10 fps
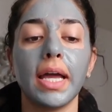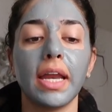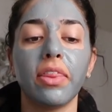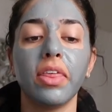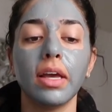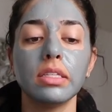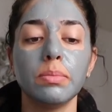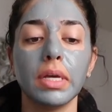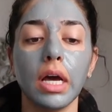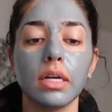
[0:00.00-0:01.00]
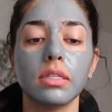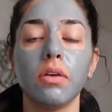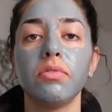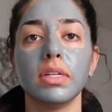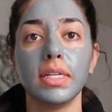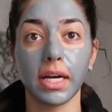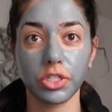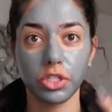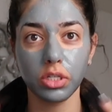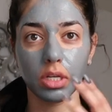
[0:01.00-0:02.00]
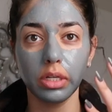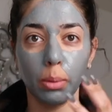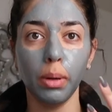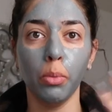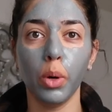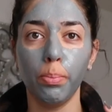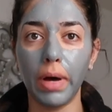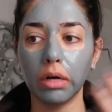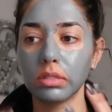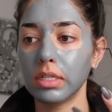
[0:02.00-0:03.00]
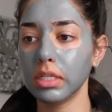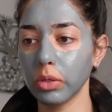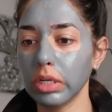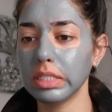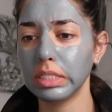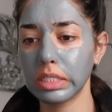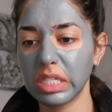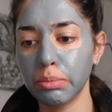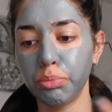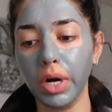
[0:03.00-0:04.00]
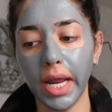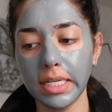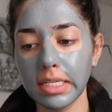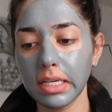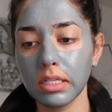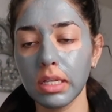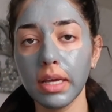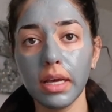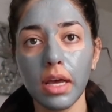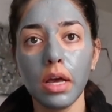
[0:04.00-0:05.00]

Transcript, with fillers: and I think it's because of the texture is a little bit more bouncy, so it doesn't spread as easily,